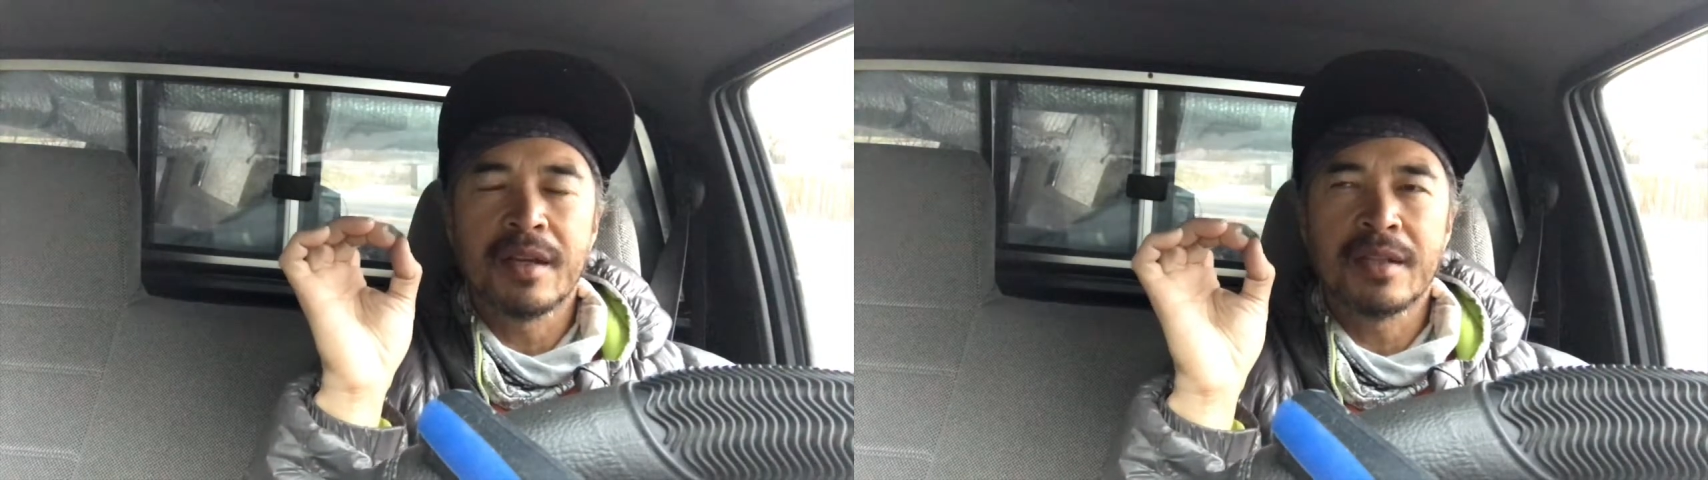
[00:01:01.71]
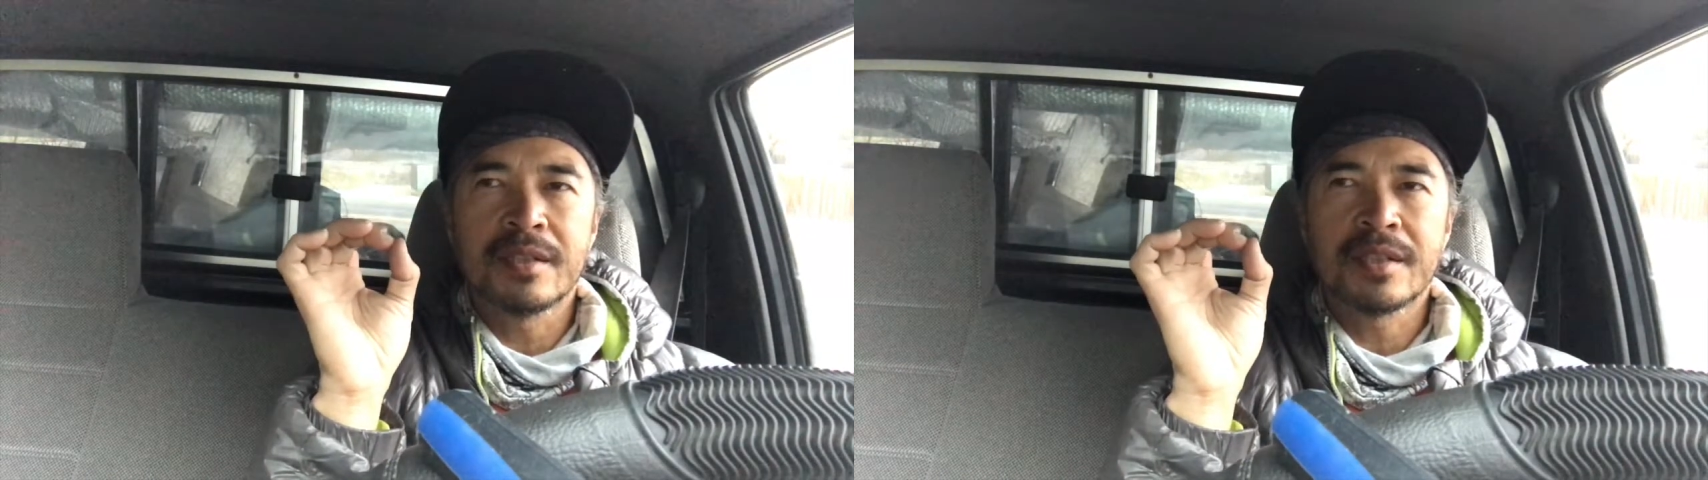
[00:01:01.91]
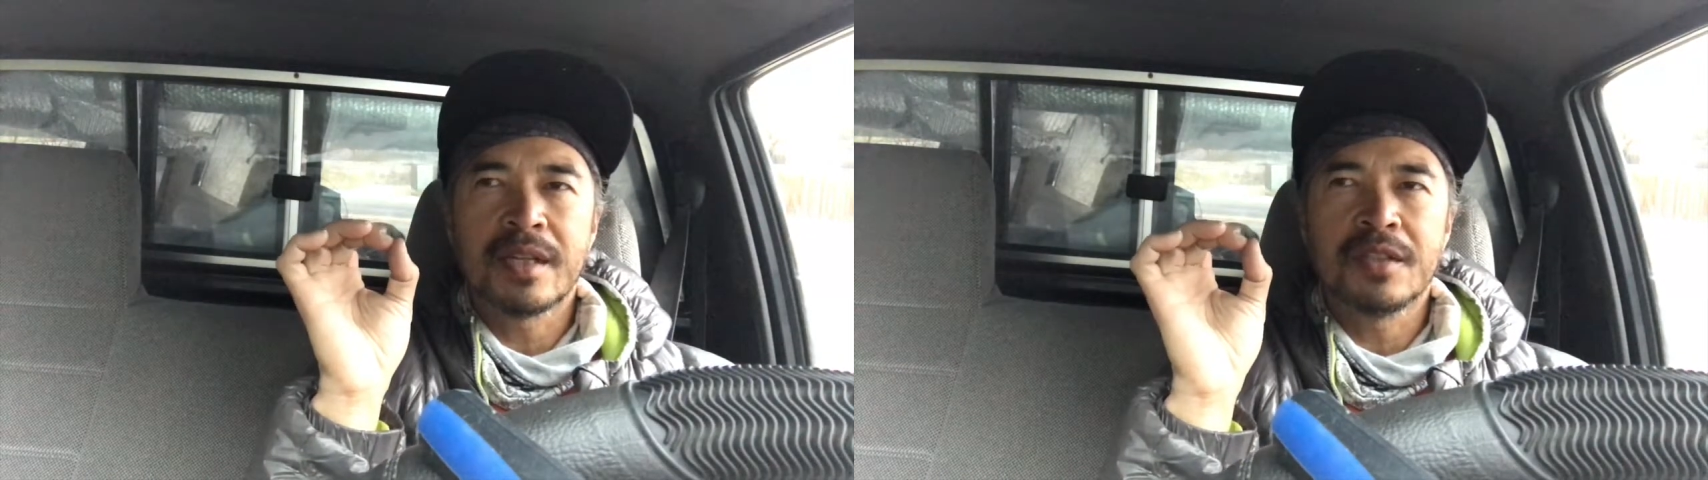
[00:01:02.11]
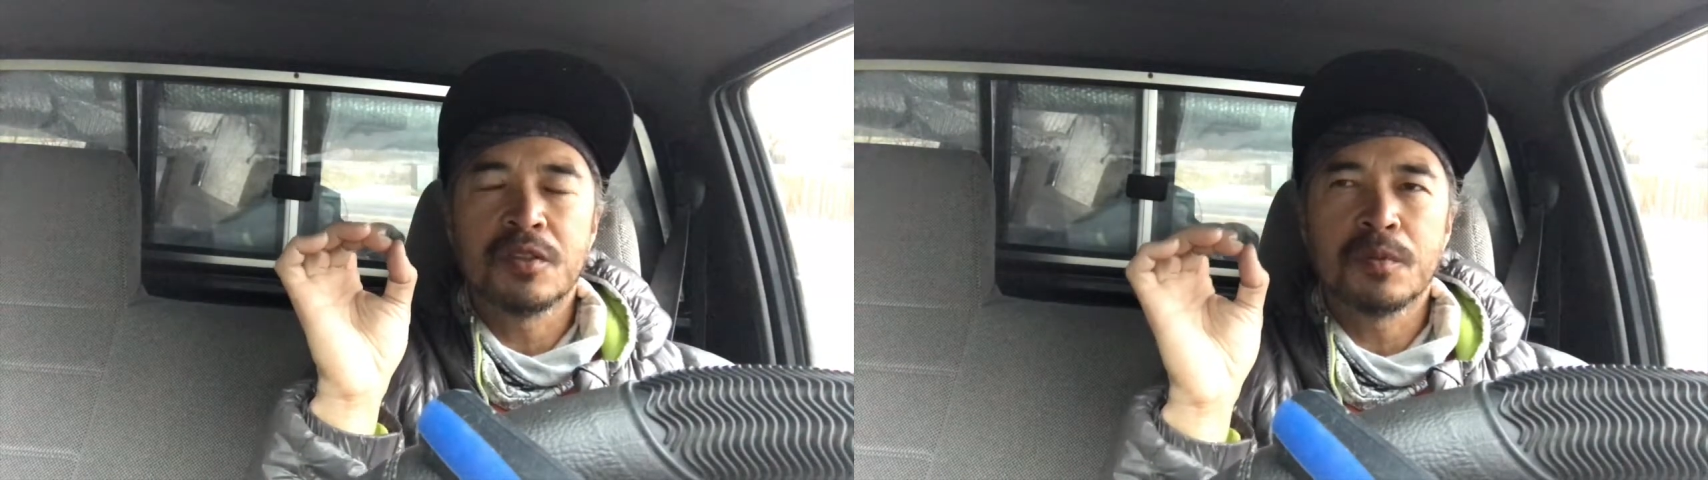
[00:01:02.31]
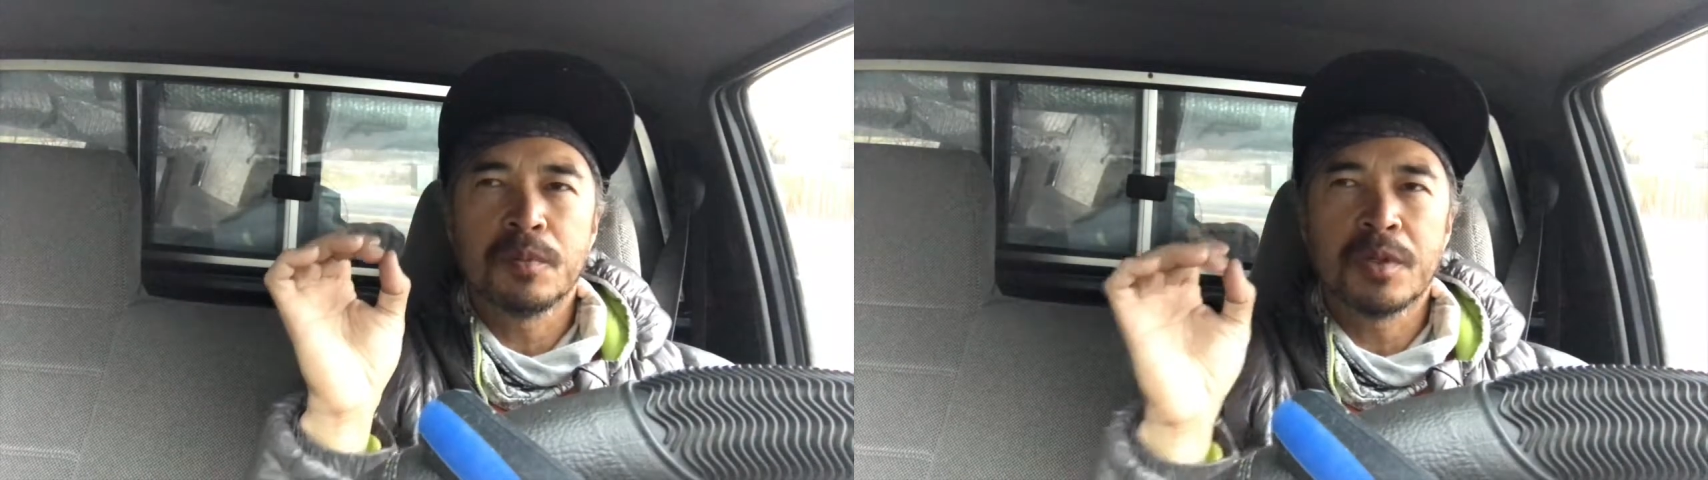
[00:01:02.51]
and inside it
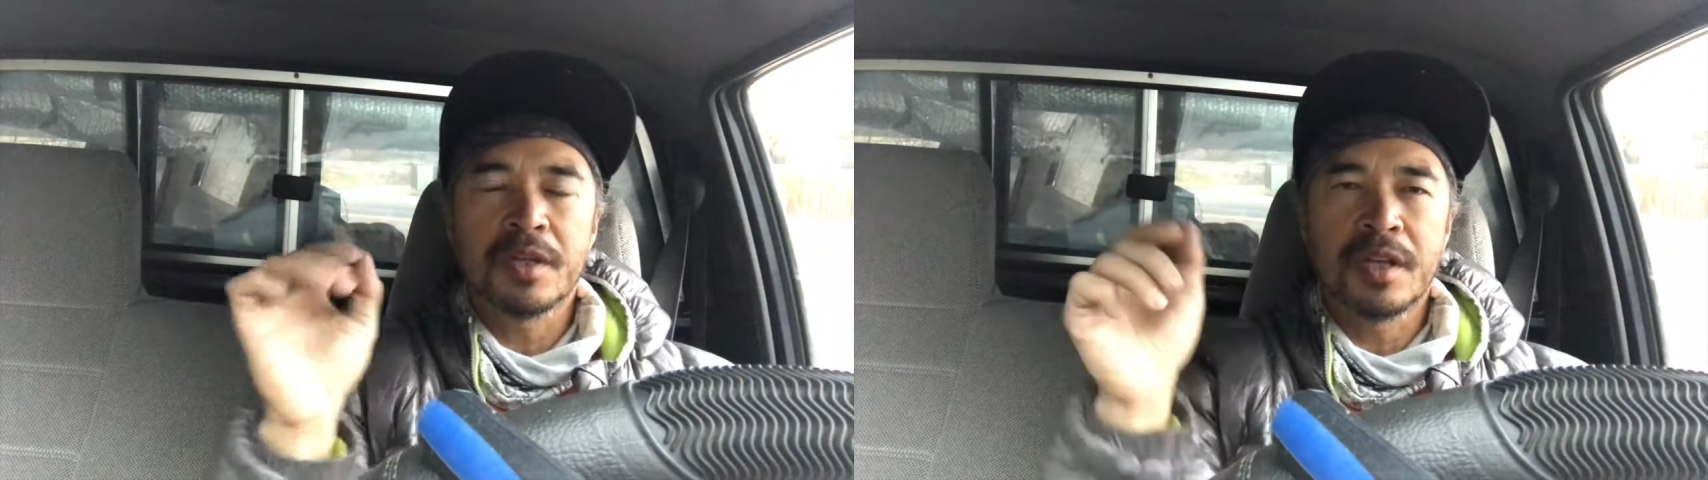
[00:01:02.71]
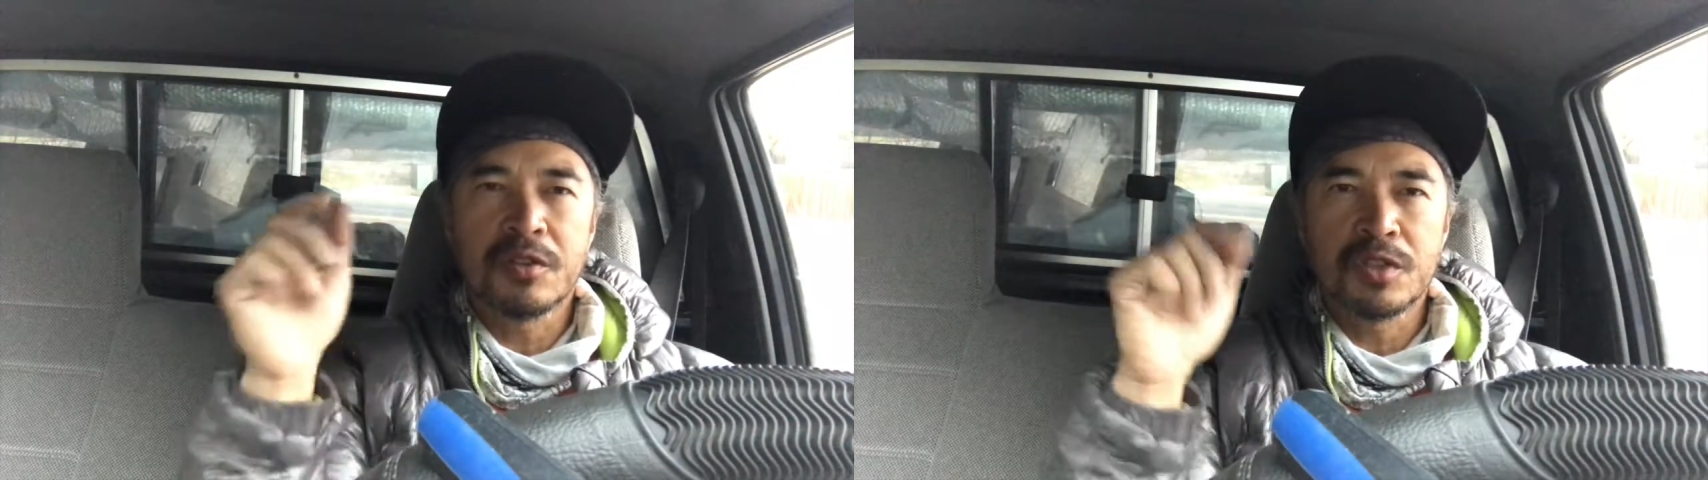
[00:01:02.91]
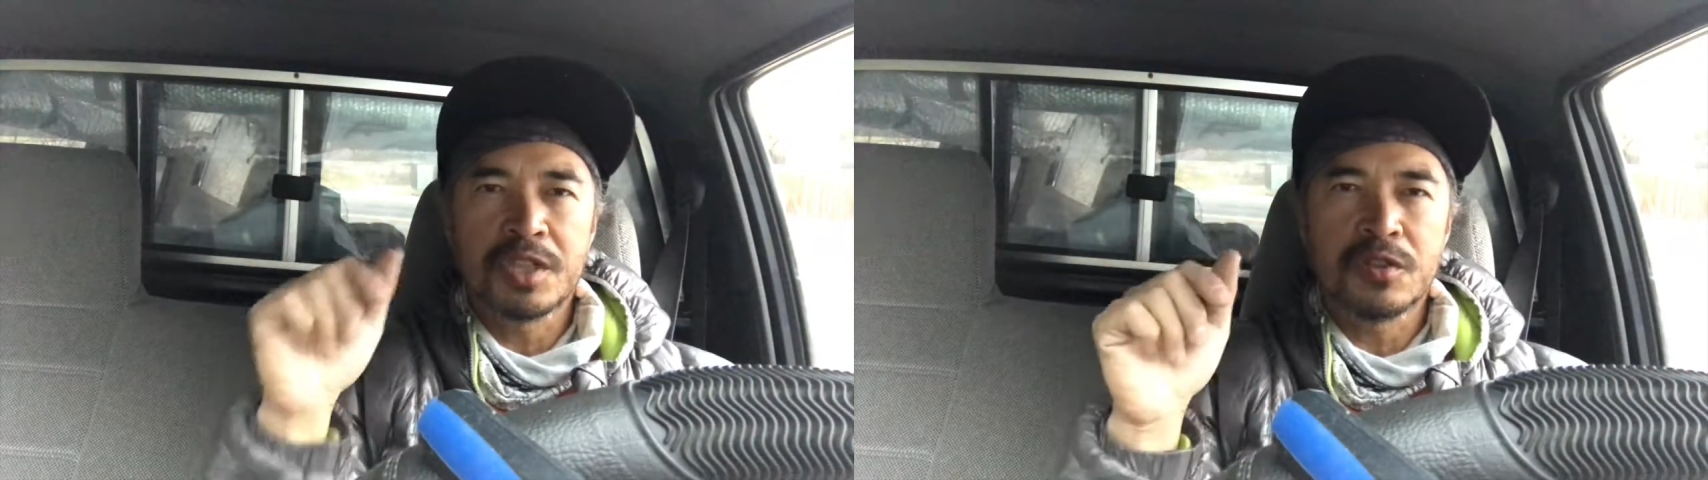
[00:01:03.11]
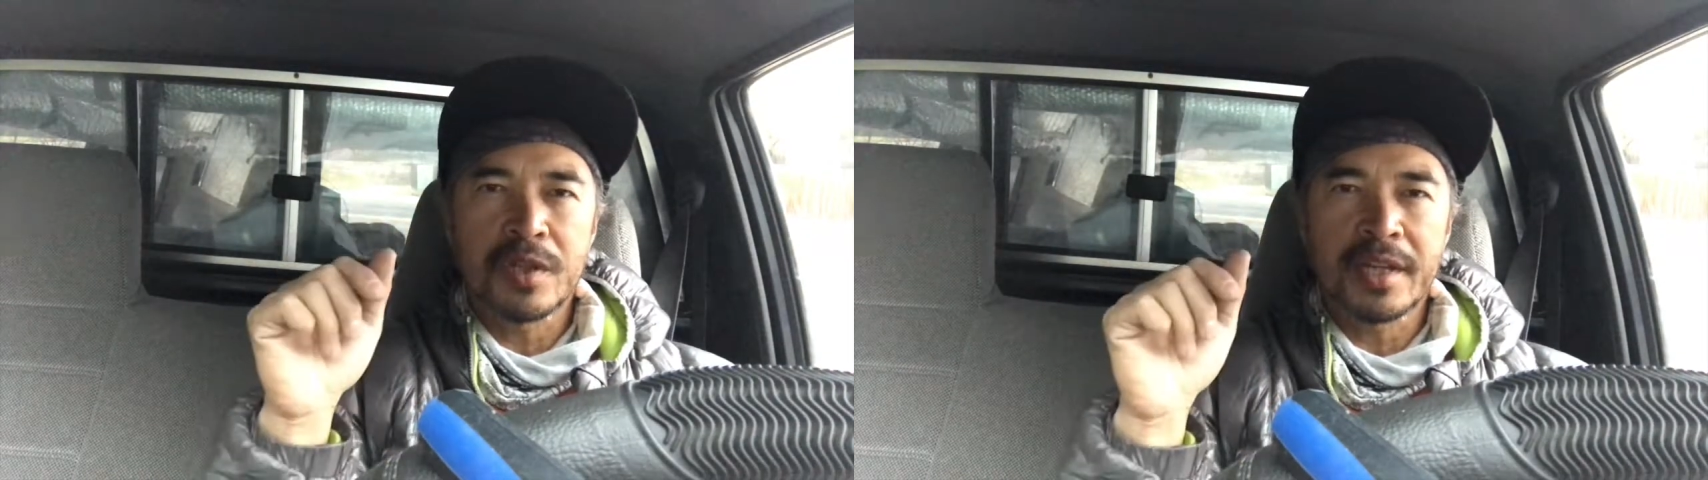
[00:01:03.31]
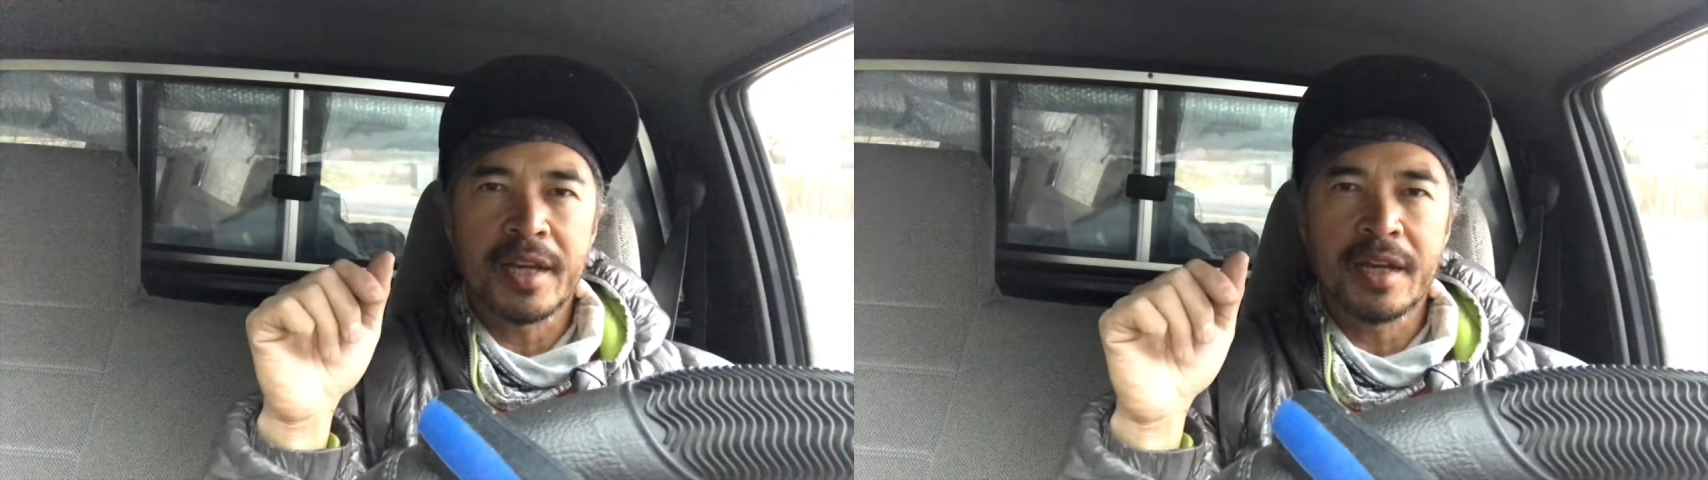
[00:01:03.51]
you would put an energy
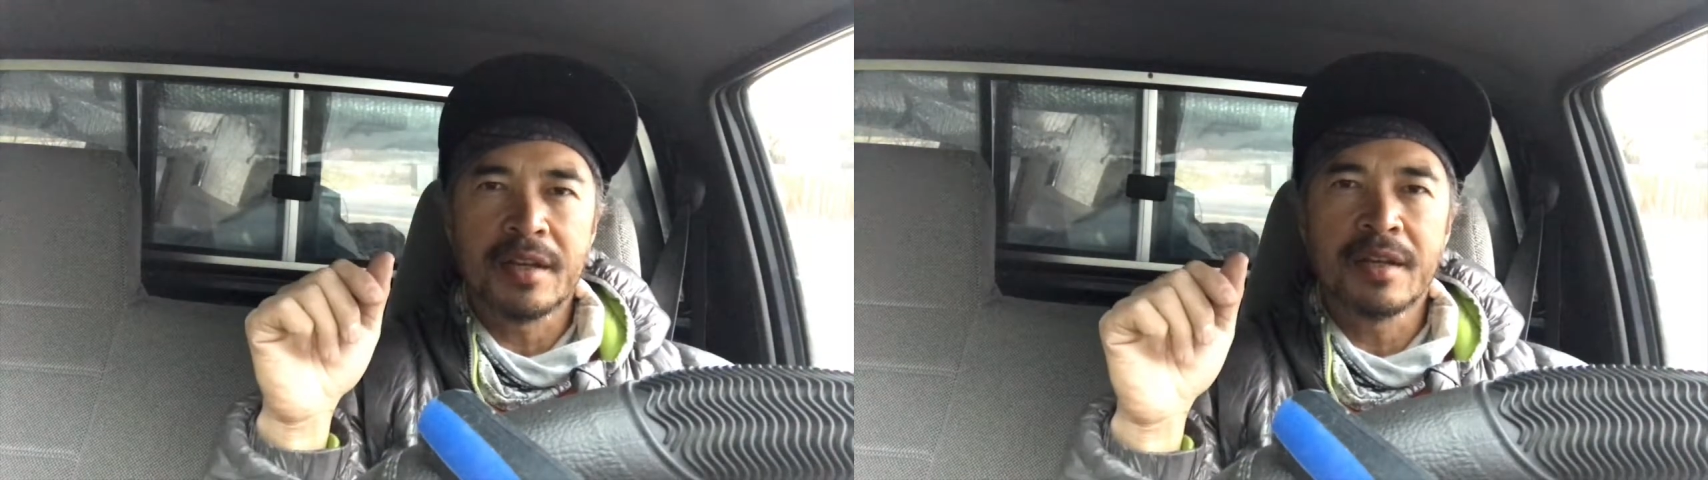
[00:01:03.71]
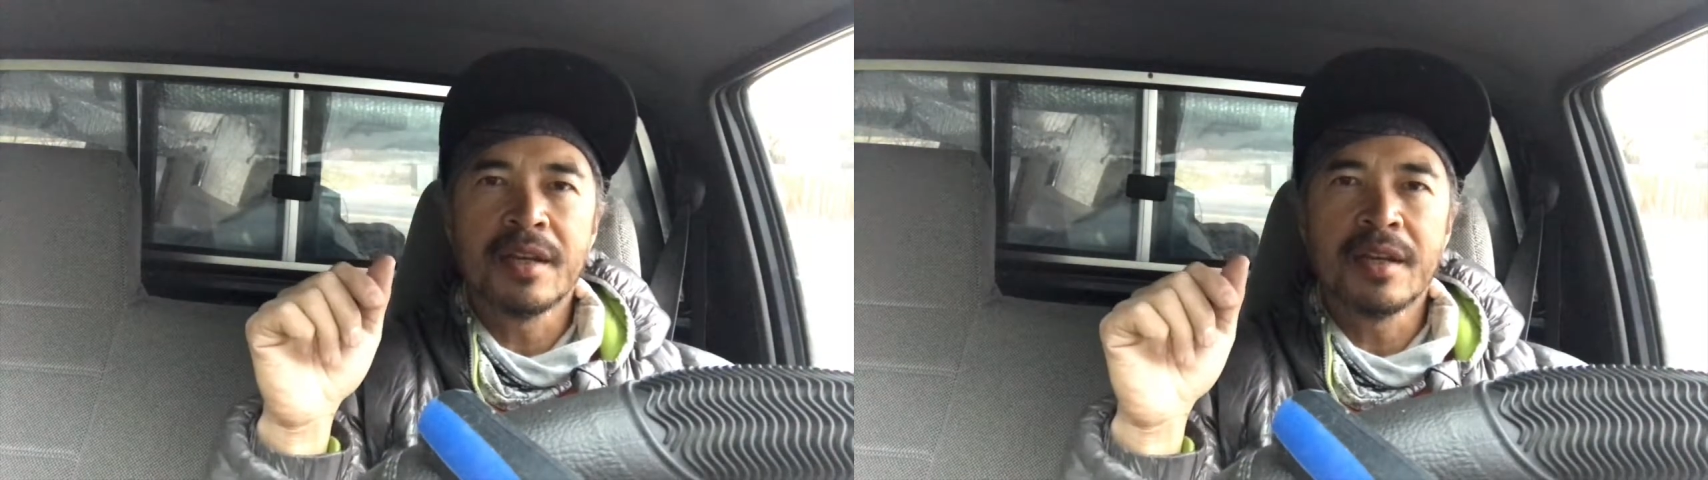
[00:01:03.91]
drink can,